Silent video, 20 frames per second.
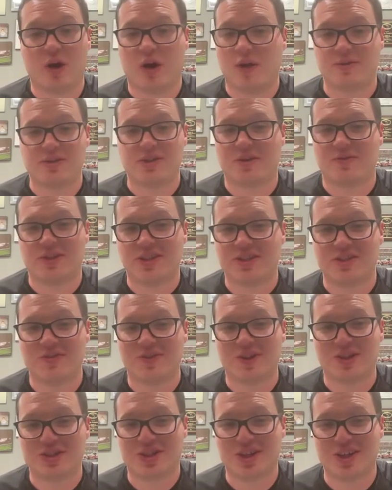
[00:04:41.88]
know how tough this
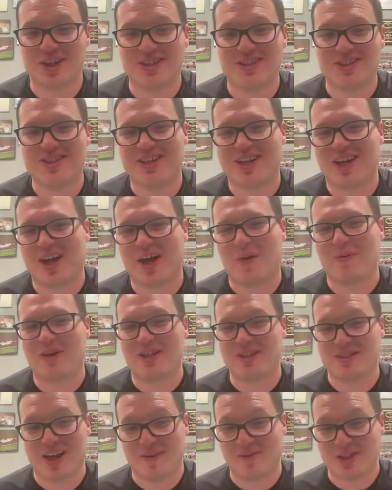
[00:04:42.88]
division is uh,
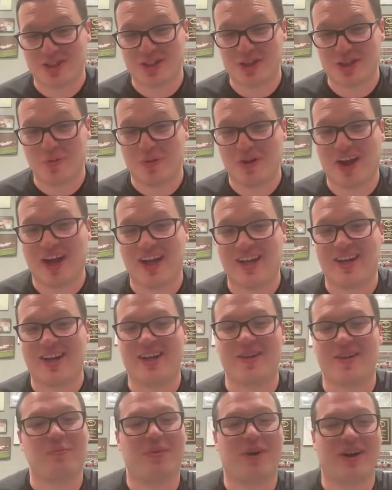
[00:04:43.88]
because obviously you play in
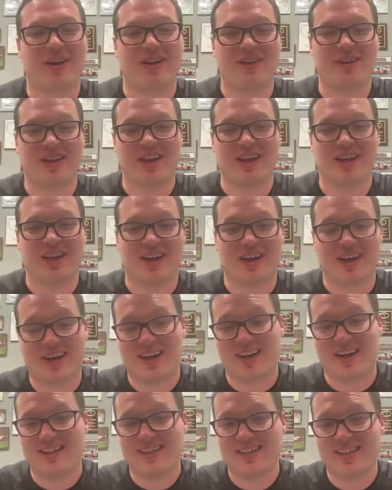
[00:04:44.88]
it, but the
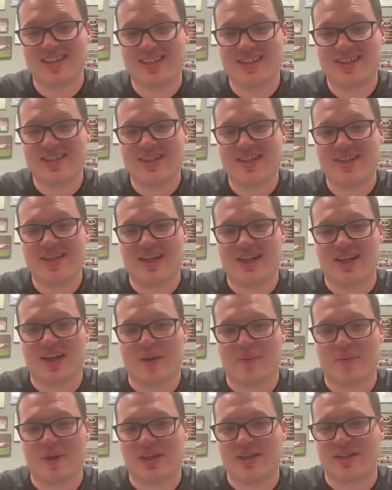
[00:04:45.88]
uh,
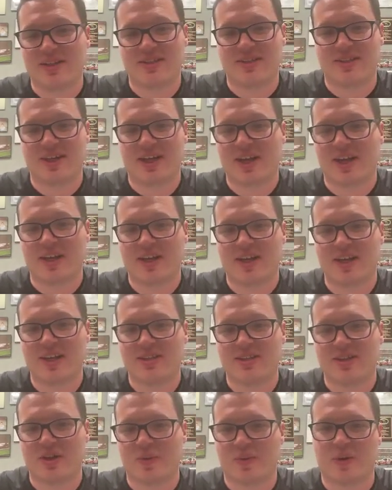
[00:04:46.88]
I mean it doesn't get any
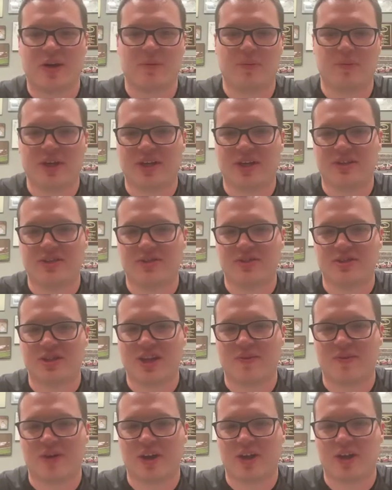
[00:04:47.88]
easier. Well, because there's
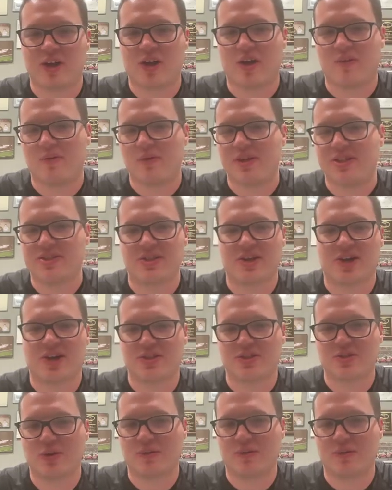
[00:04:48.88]
never any off weeks in high
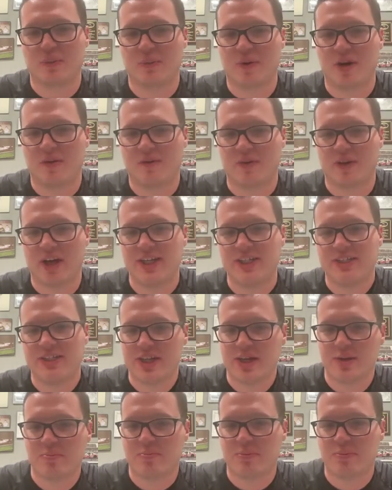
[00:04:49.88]
school football for any
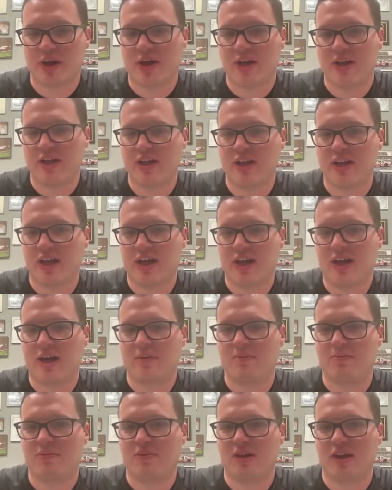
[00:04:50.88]
team. But
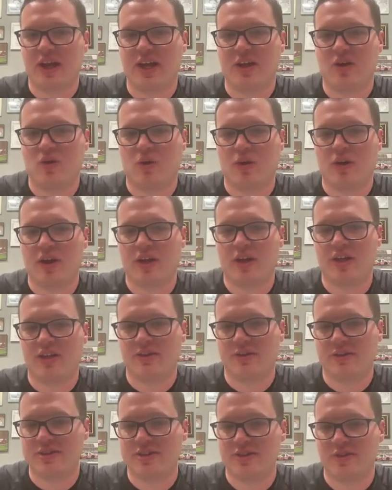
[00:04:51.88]
um, Lake Orion
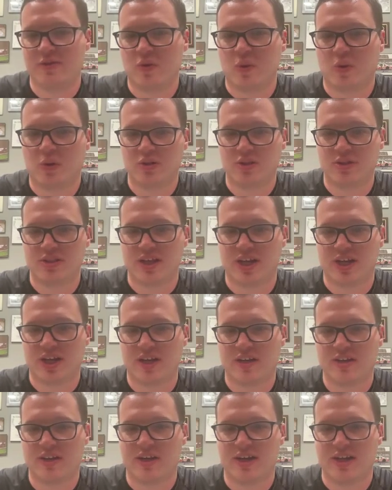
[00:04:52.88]
is of course
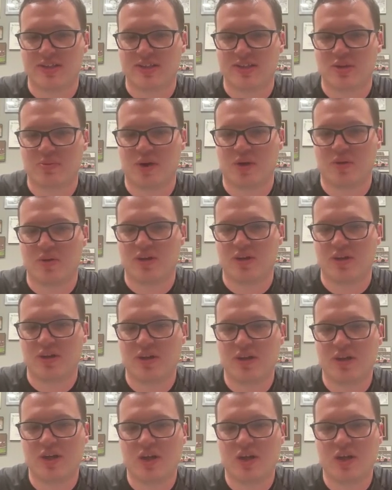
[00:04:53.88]
uh, the next opponent.